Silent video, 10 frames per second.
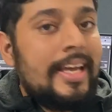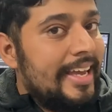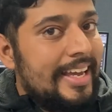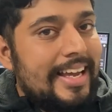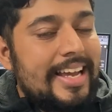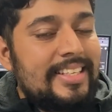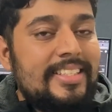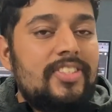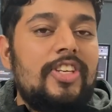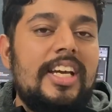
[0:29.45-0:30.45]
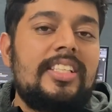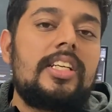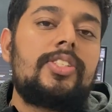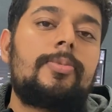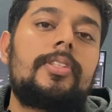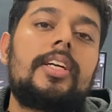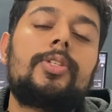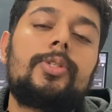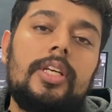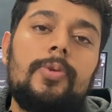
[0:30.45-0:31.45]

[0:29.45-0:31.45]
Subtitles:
Hey guys, this is Jess Asravidya and today